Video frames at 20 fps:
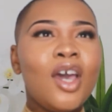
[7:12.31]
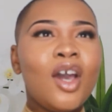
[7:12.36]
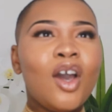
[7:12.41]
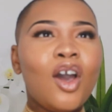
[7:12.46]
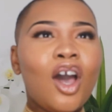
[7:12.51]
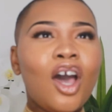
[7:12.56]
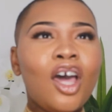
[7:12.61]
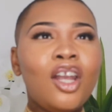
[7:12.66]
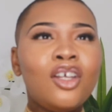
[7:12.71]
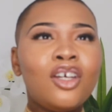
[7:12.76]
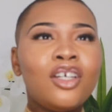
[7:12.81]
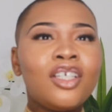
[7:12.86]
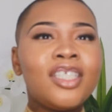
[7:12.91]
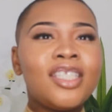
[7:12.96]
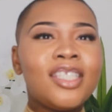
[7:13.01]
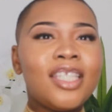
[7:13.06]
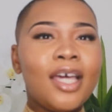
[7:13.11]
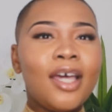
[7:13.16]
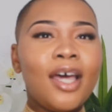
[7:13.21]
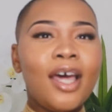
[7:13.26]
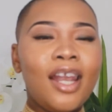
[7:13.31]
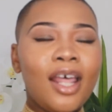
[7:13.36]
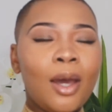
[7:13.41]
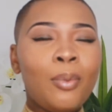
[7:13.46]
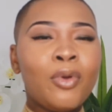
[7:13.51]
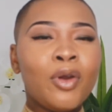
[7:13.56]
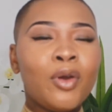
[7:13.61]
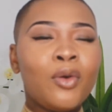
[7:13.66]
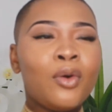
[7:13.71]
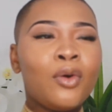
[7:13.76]
Carlos the
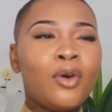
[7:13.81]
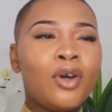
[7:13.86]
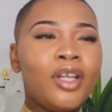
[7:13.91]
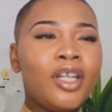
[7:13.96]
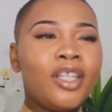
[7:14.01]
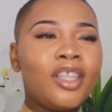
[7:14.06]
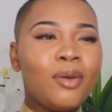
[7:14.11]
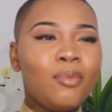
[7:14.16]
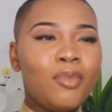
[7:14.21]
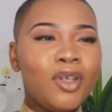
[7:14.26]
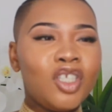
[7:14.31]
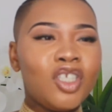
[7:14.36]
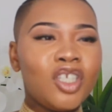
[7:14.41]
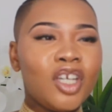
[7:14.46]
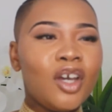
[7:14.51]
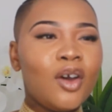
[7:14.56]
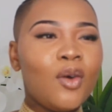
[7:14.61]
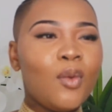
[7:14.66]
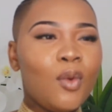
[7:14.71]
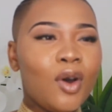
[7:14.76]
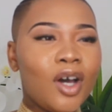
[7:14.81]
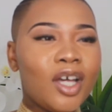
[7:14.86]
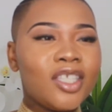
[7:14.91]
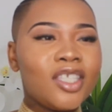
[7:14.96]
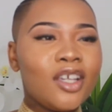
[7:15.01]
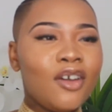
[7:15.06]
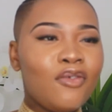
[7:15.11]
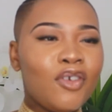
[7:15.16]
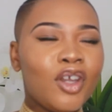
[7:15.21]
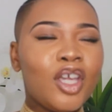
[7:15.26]
leprechaun, the midget, was
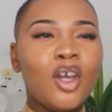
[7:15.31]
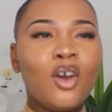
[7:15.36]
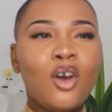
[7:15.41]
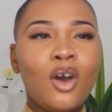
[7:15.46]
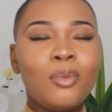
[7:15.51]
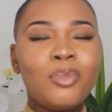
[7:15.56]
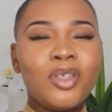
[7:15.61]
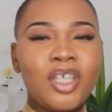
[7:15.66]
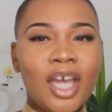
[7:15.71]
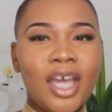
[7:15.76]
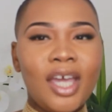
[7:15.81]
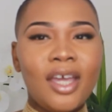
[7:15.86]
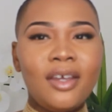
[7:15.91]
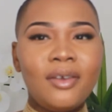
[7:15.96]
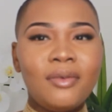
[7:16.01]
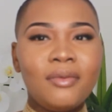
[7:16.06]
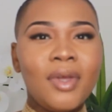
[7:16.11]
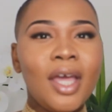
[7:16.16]
a freaking gobshite.